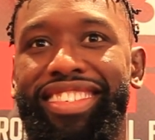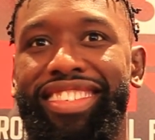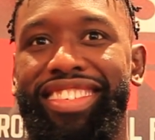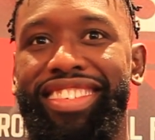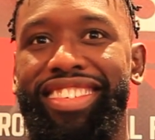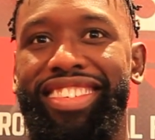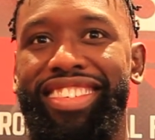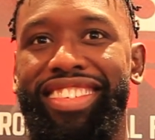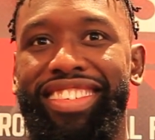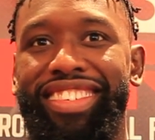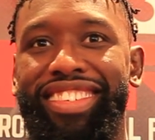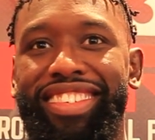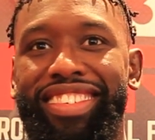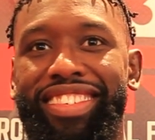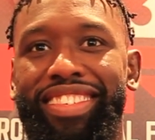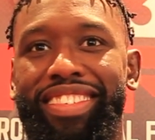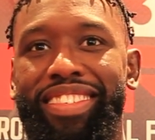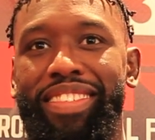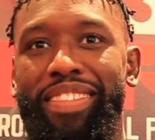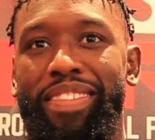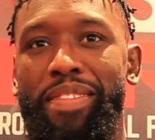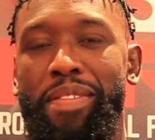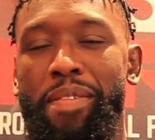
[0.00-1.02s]
And can you give
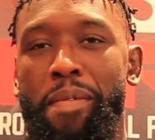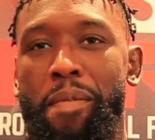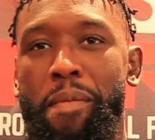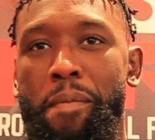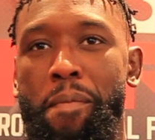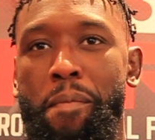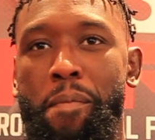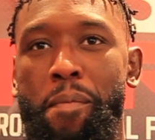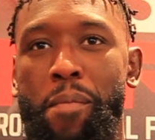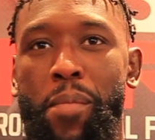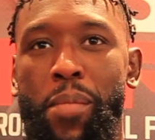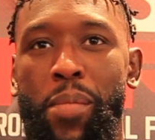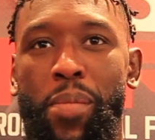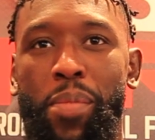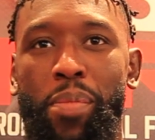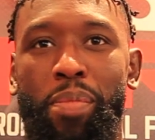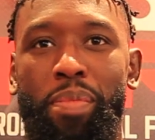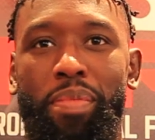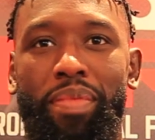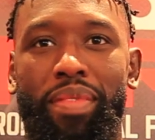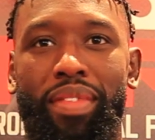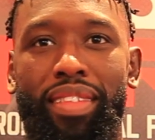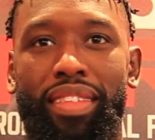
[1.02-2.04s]
me, last question, your
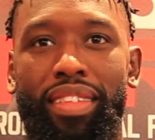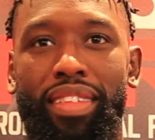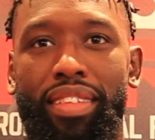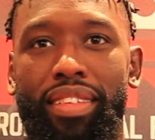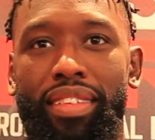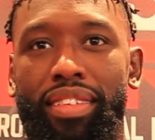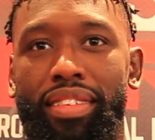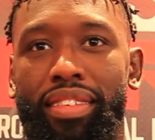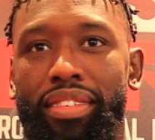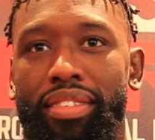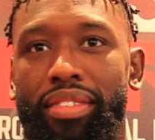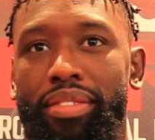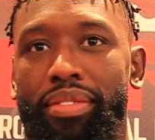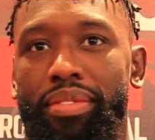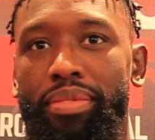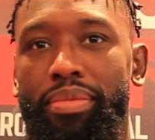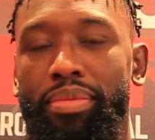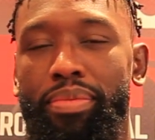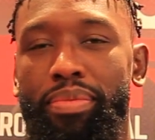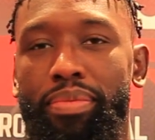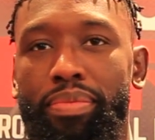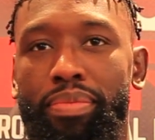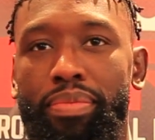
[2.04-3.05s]
prediction for the
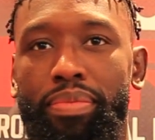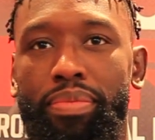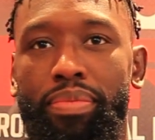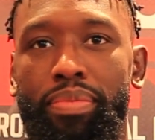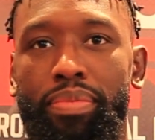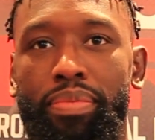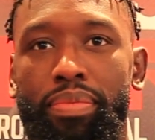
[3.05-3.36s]
final four?